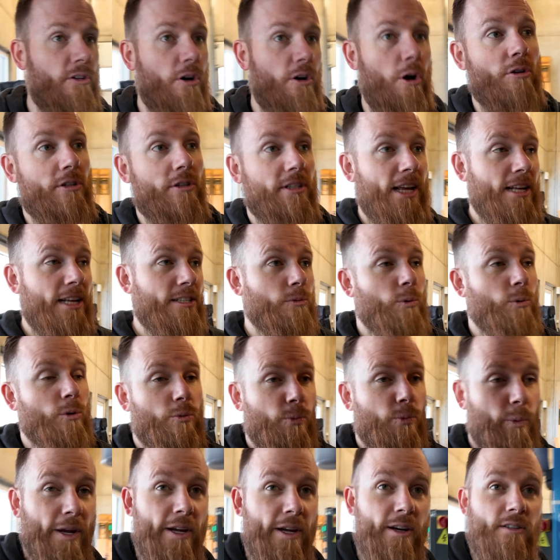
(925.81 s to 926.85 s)
or that's what
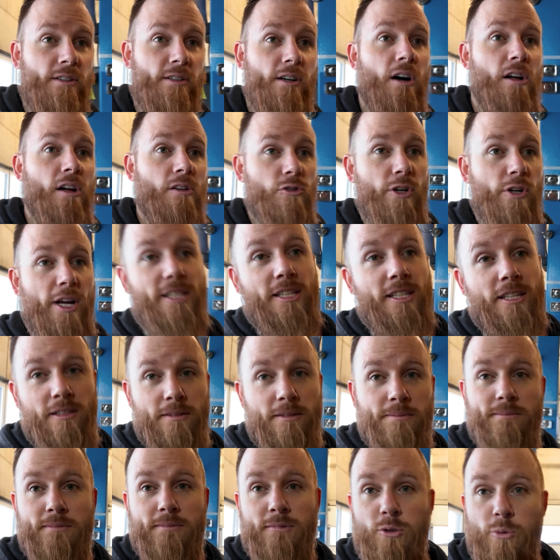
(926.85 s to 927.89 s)
we are already
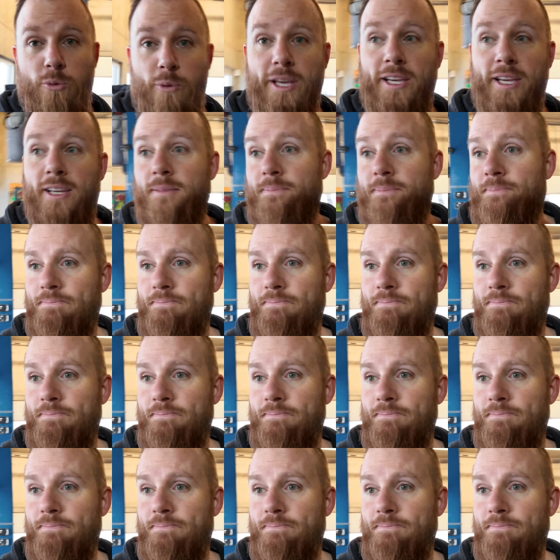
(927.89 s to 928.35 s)
doing.